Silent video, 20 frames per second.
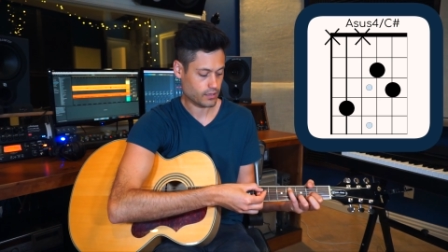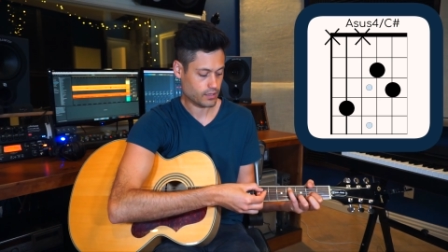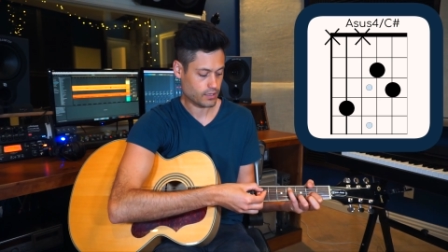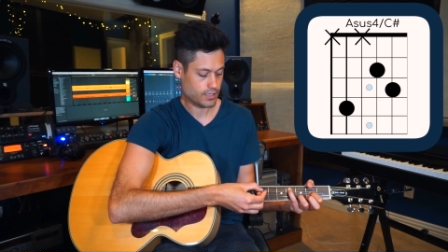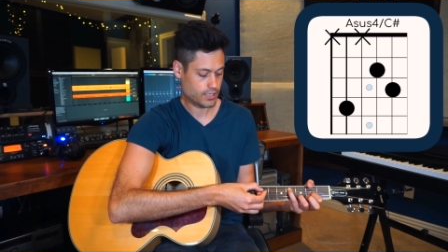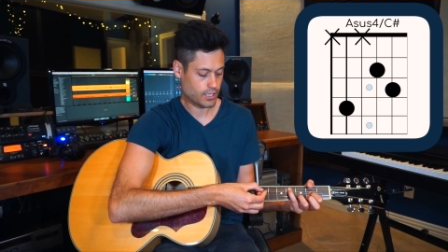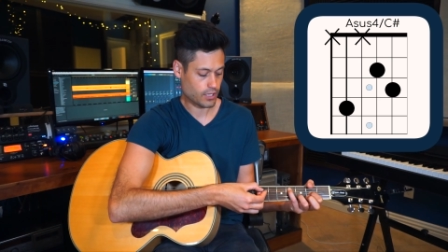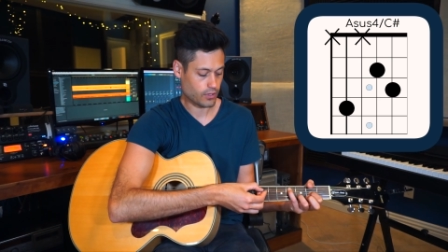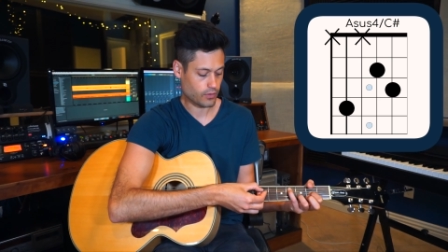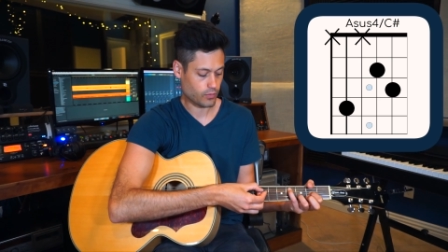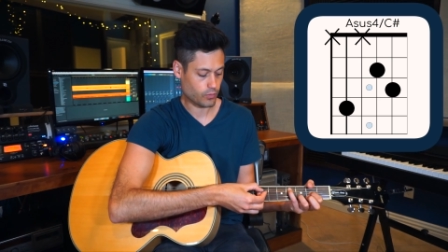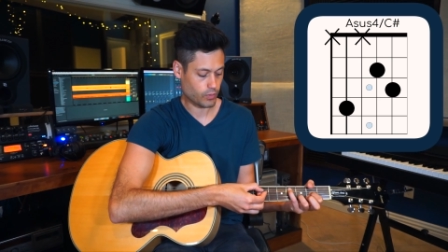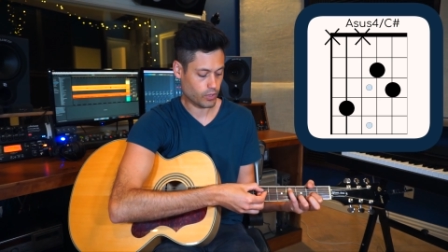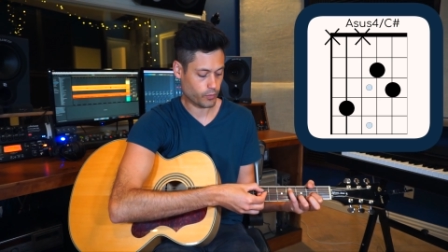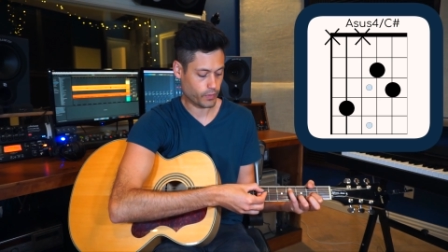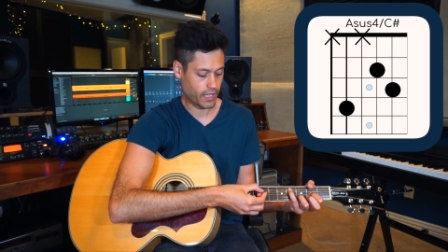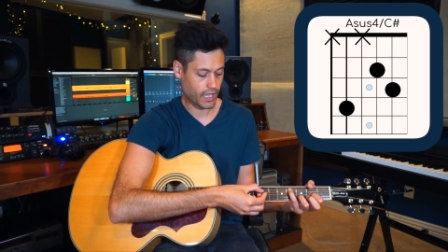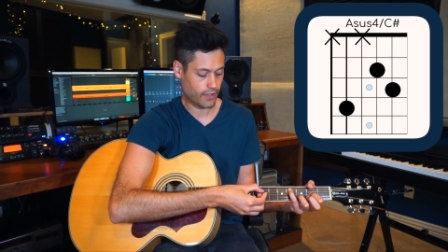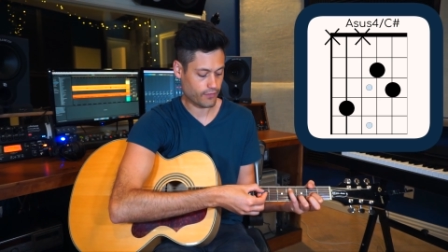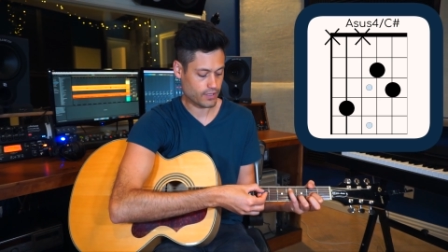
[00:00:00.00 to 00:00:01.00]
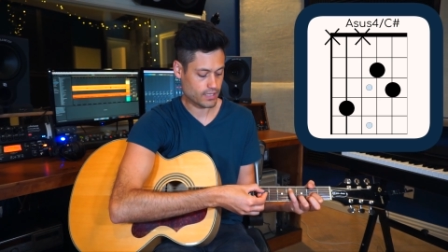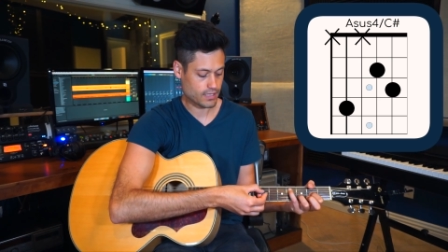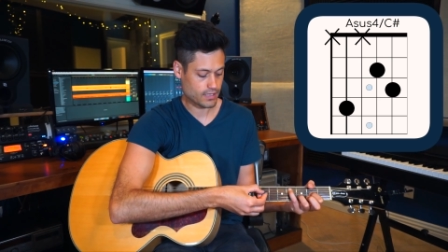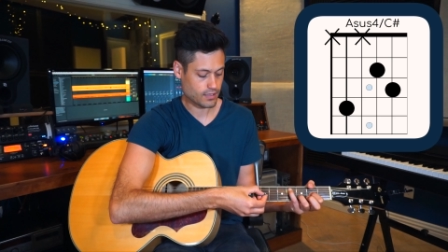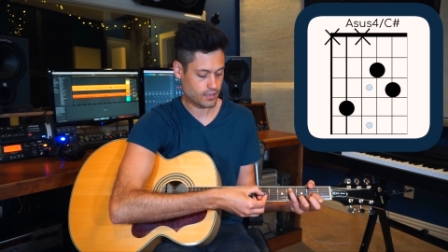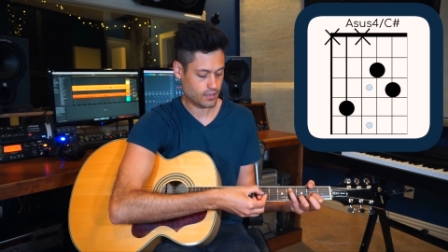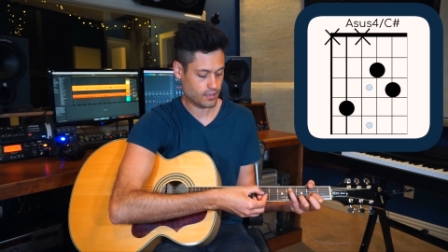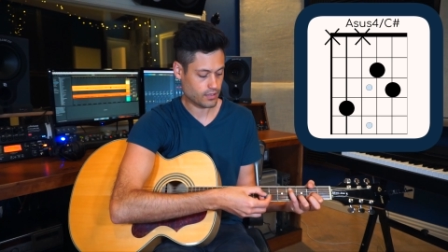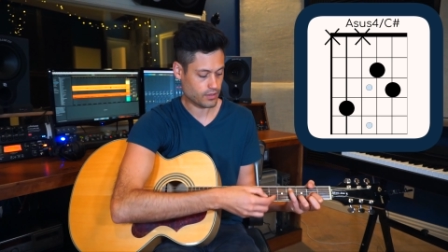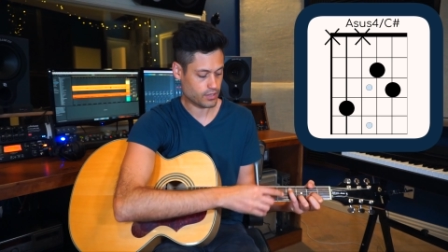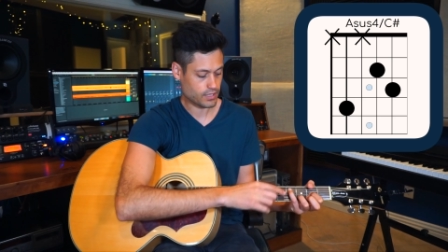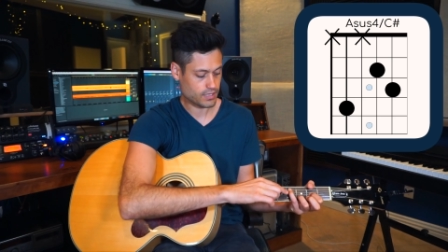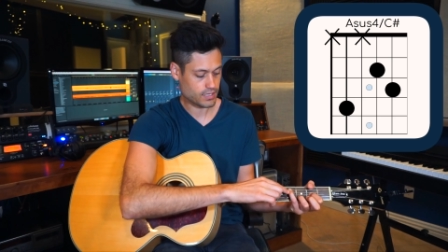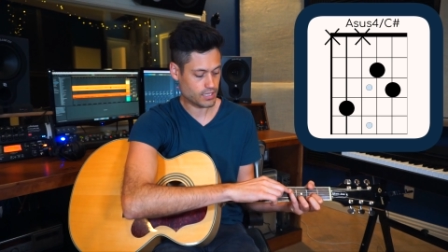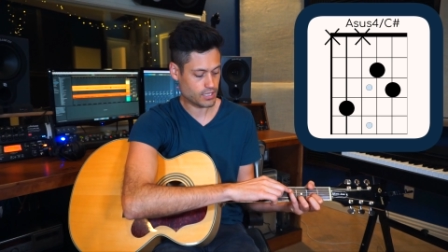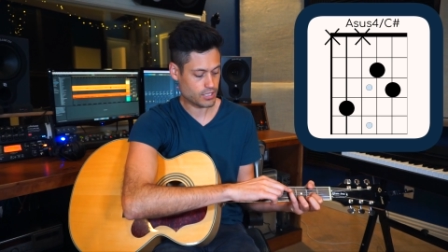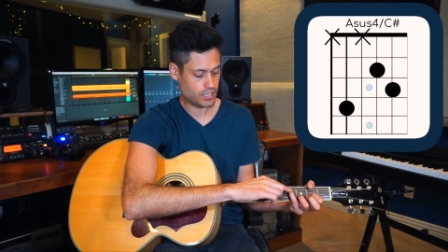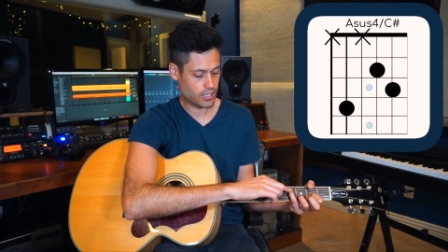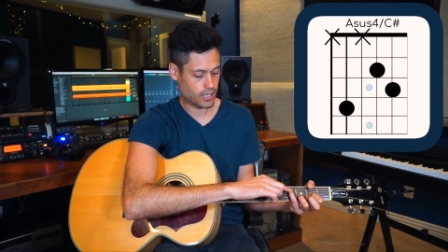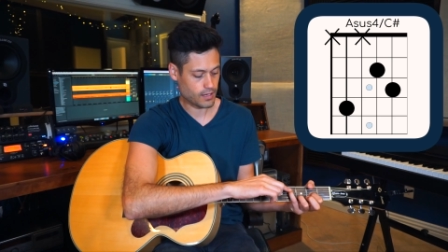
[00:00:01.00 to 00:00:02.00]
So what we have is the C
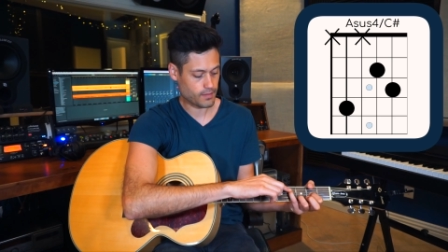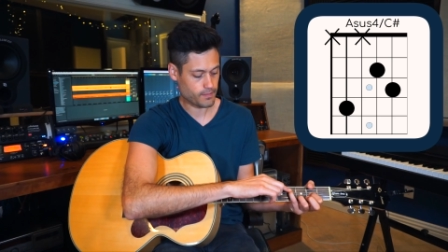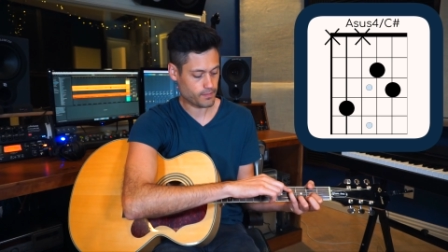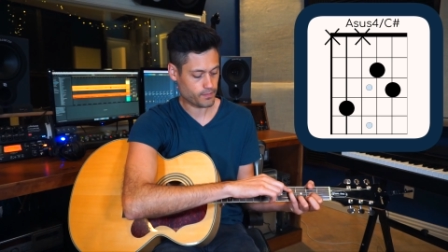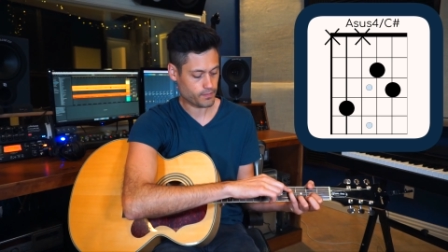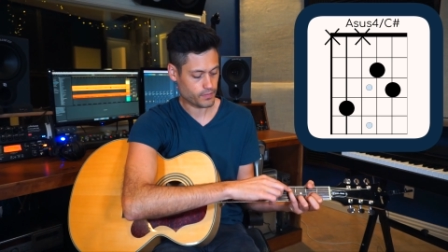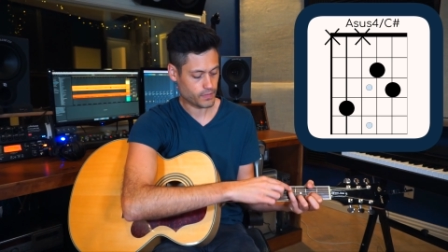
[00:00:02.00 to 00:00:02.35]
sharp,